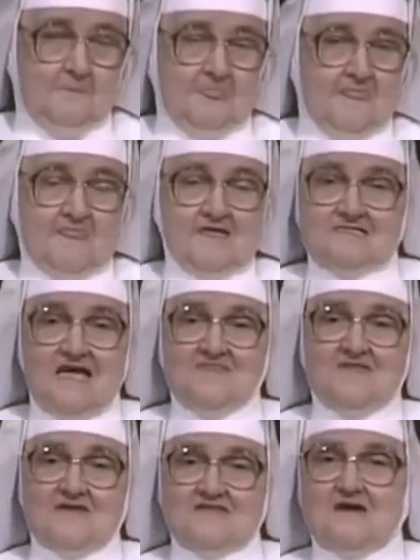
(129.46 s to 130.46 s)
There's
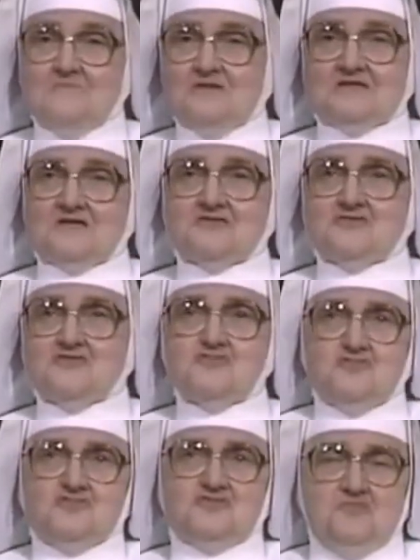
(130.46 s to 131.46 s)
nothing in there but this
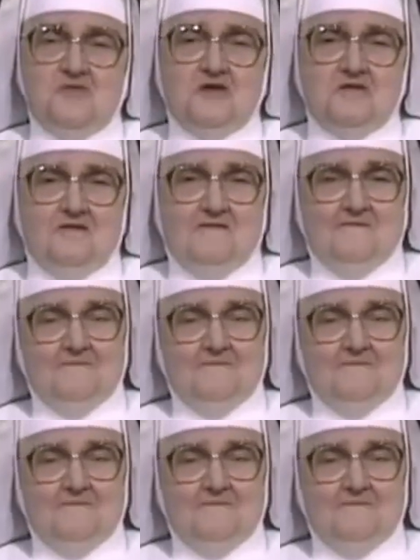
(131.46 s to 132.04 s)
huge mirror.